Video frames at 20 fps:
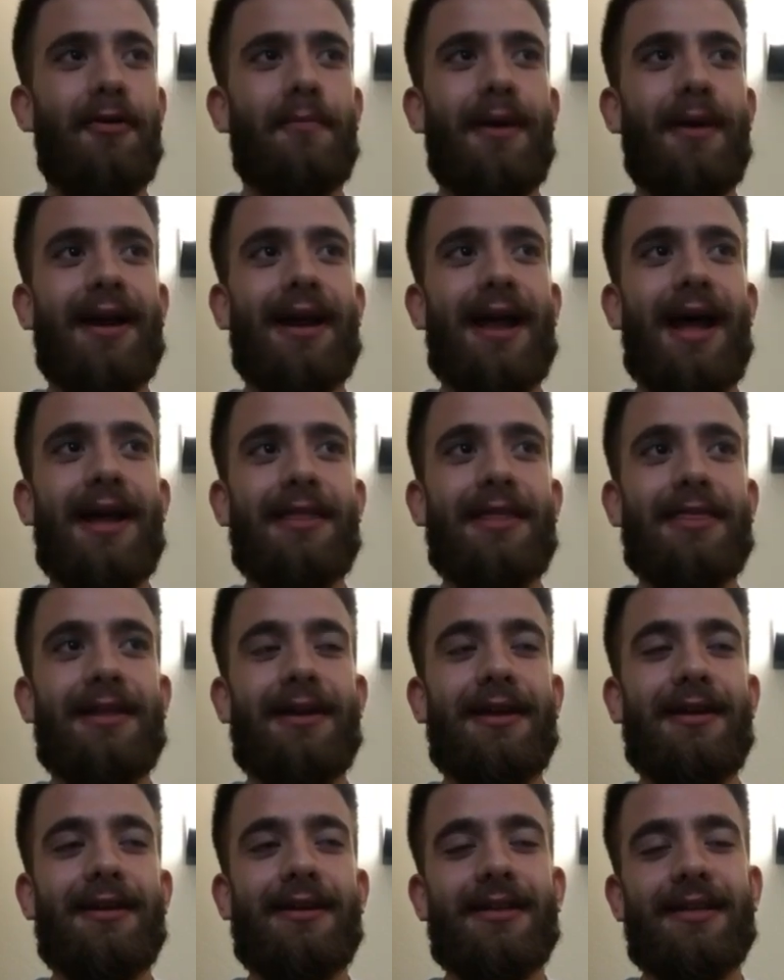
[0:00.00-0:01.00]
But
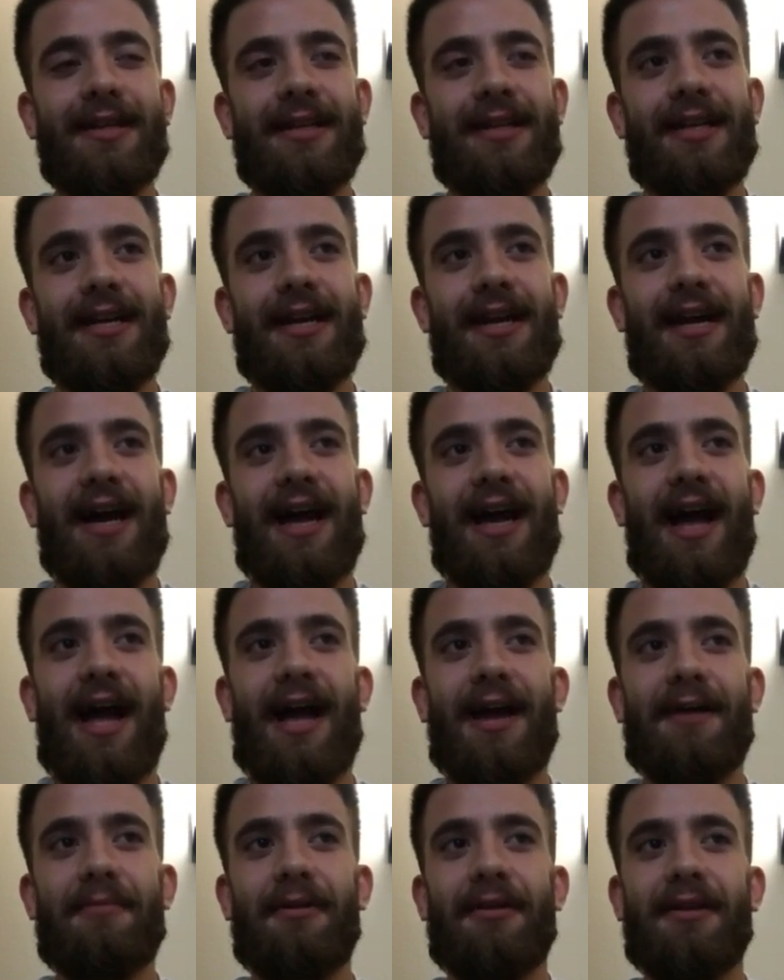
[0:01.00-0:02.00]

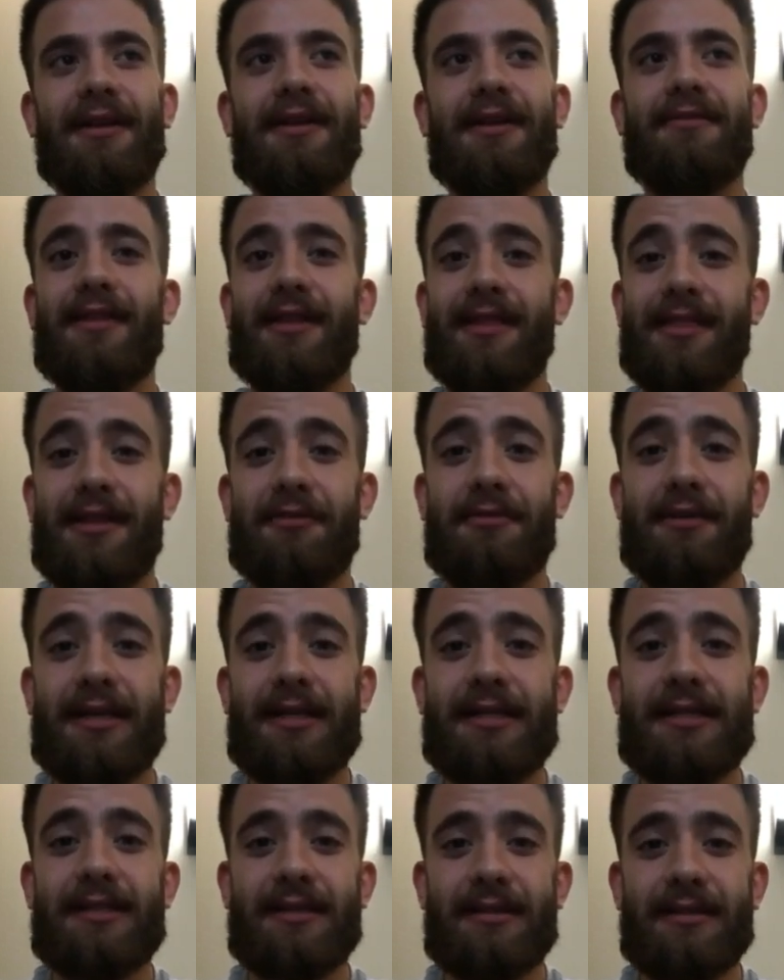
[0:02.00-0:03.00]
I believe that there
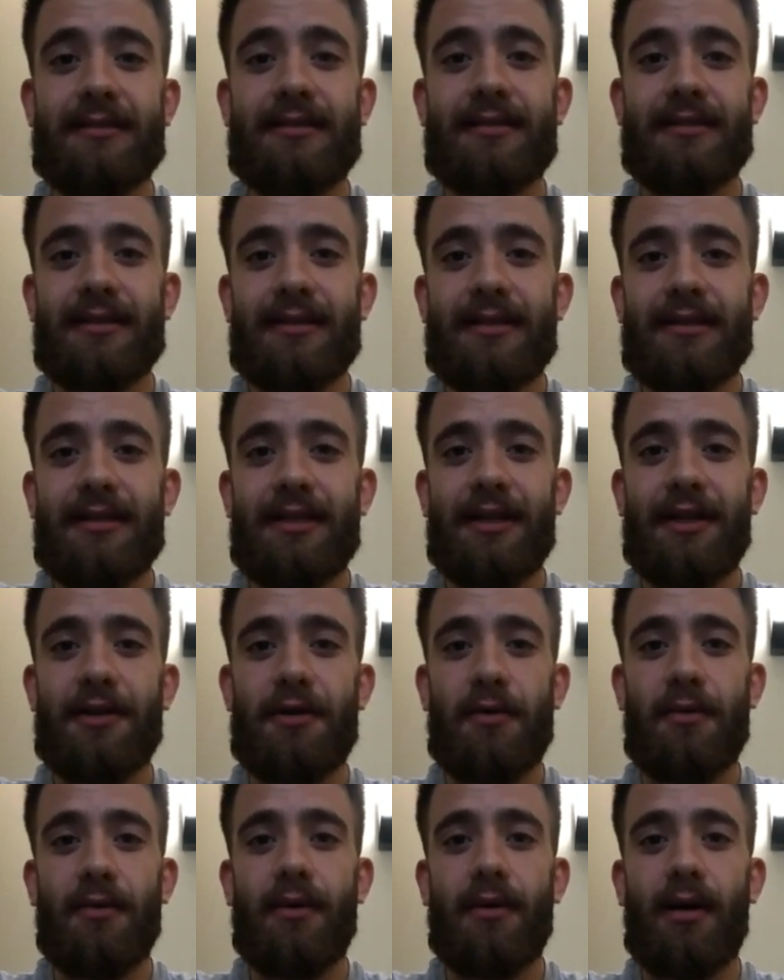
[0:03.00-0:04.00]
is,
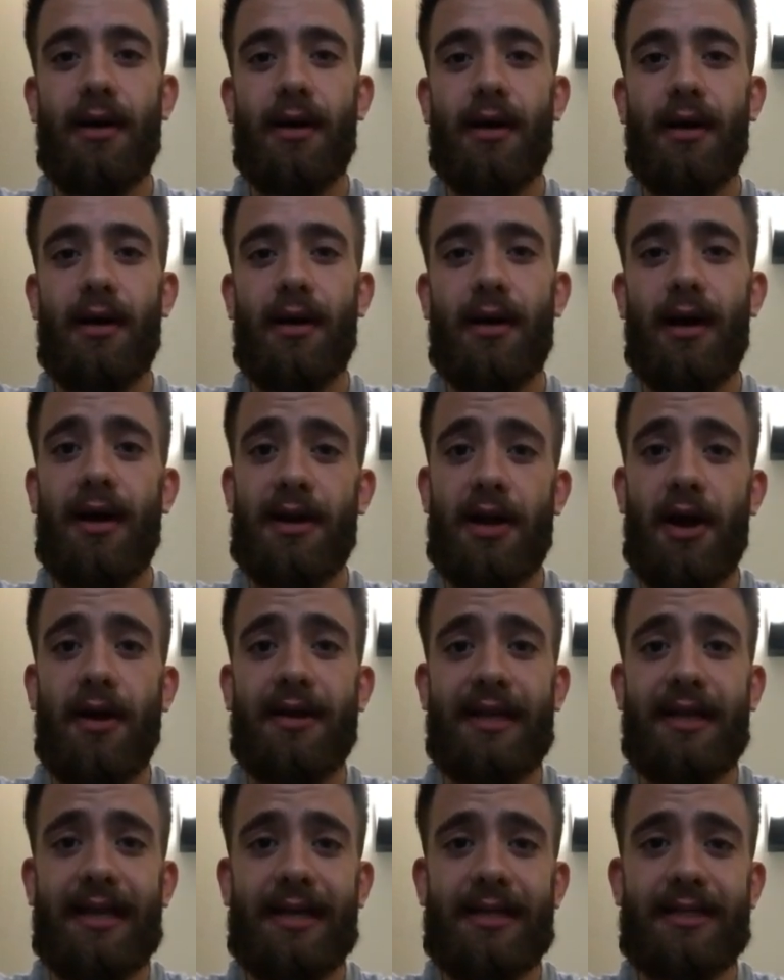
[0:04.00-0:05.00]
an
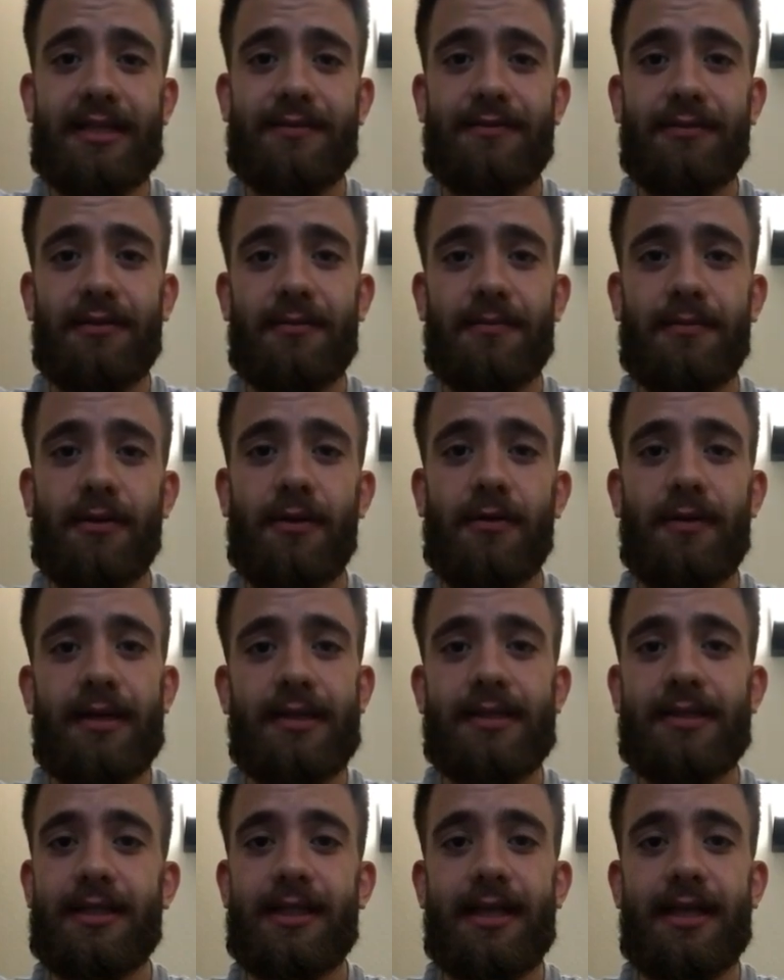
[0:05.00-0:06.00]
audience for pro
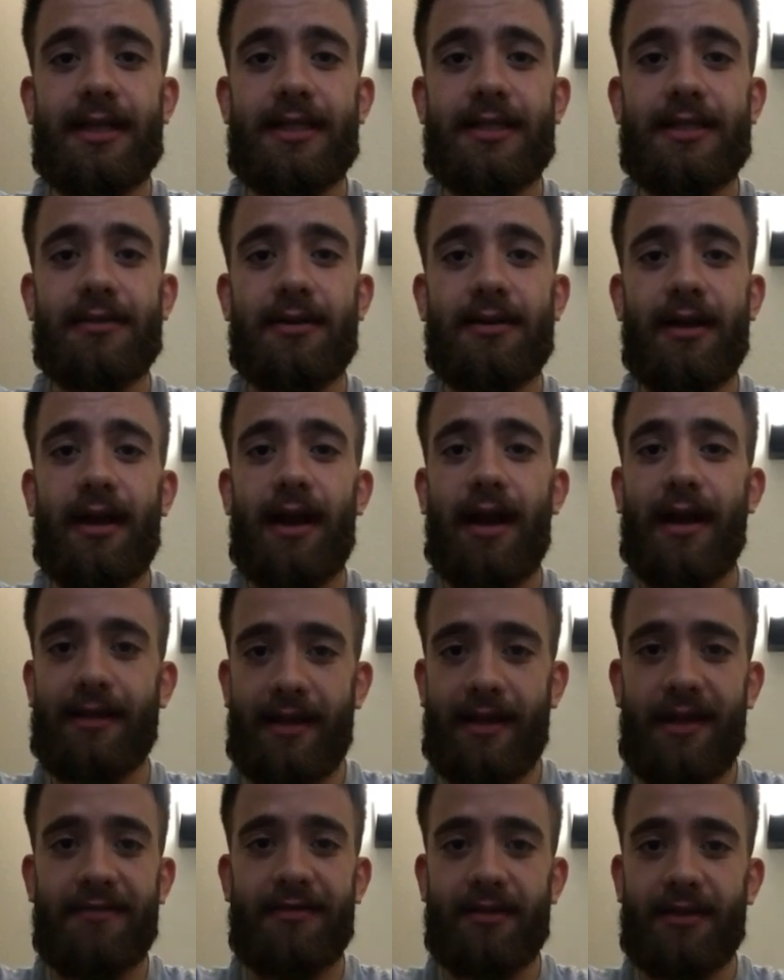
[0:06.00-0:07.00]
wrestling in Israel. I
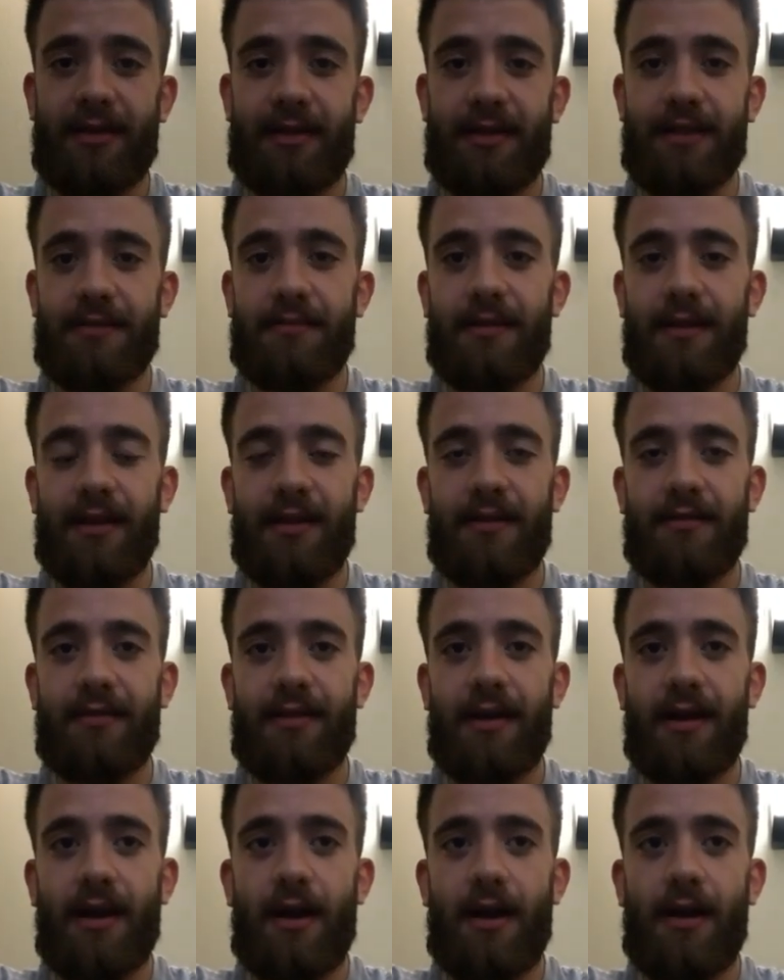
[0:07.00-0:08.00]
definitely believe
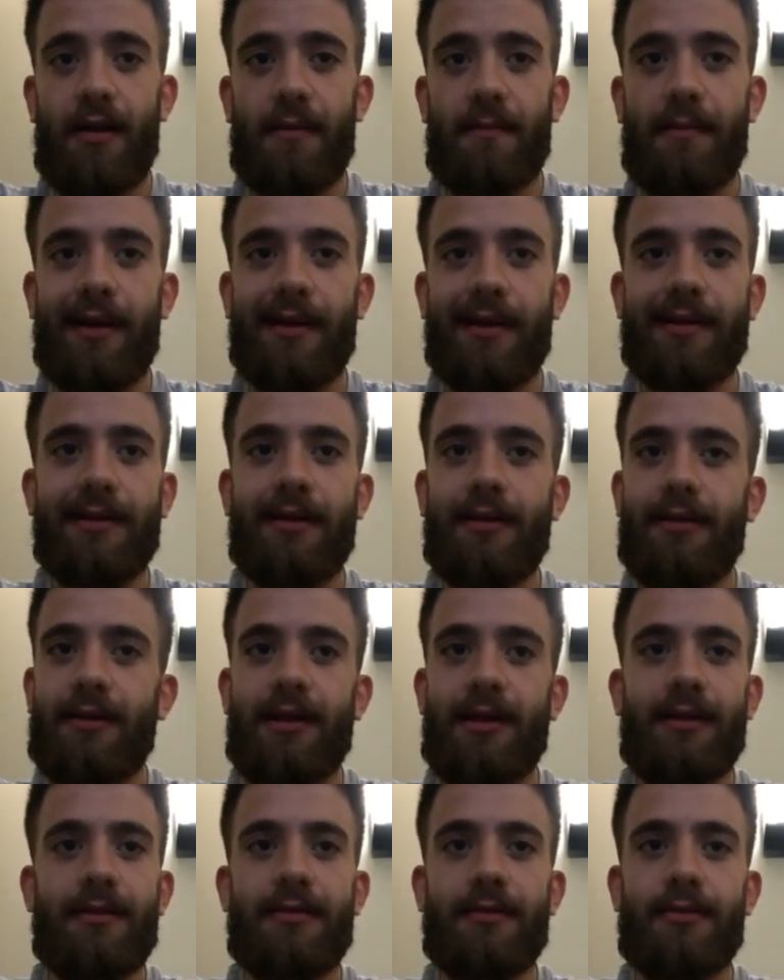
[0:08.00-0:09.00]
they are, but you
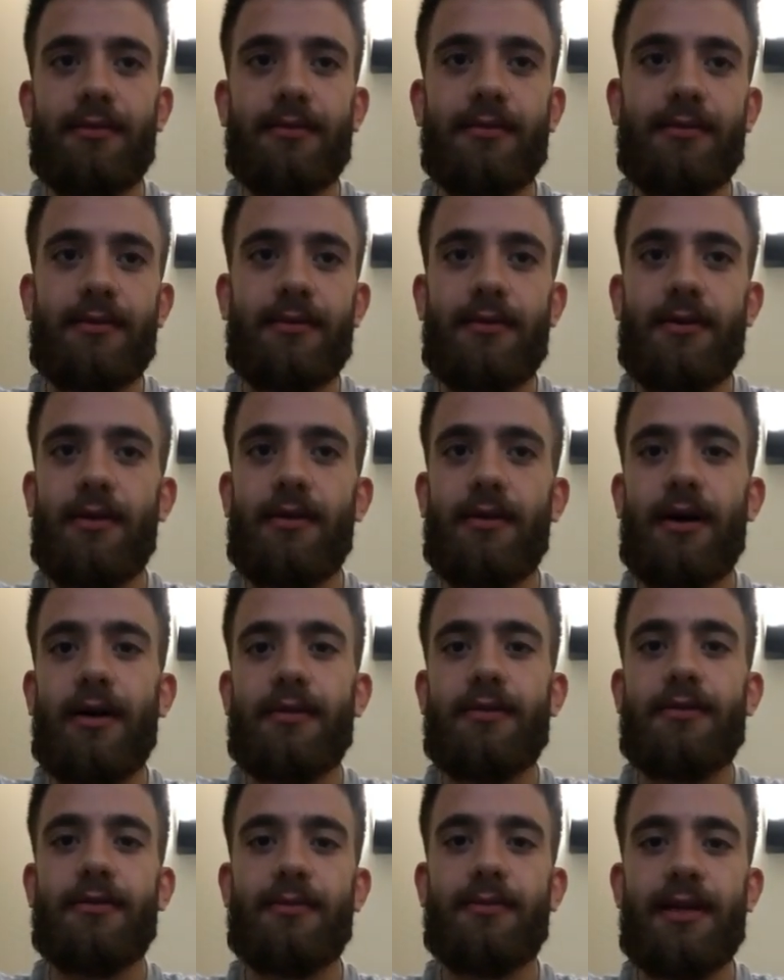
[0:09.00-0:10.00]
need to know how
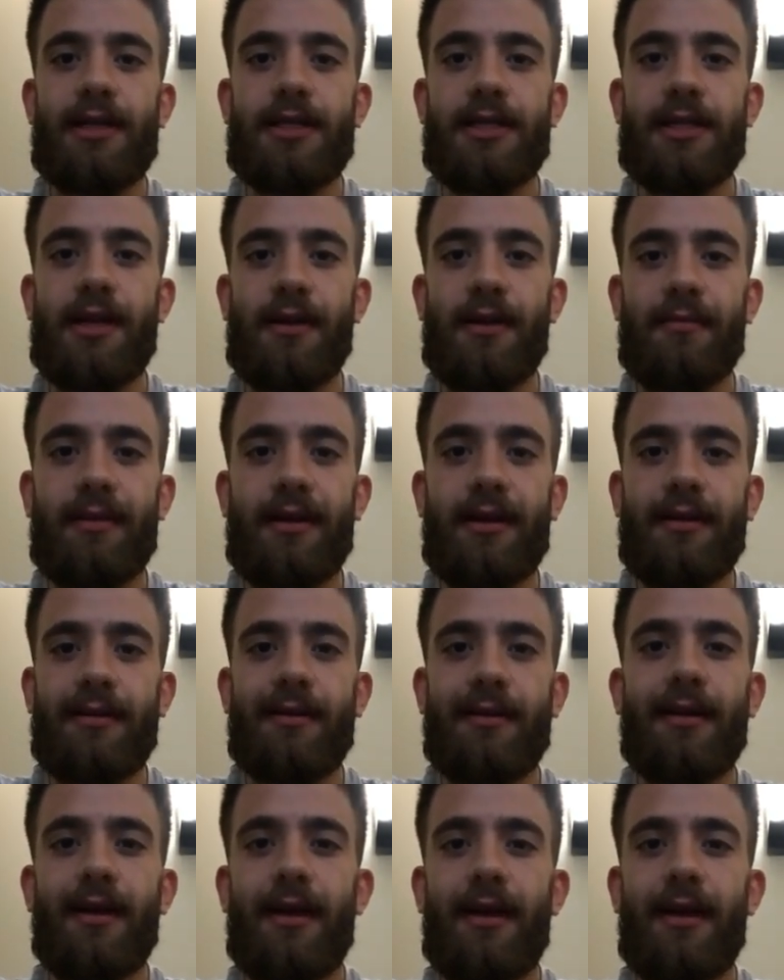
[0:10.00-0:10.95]
to reach them. And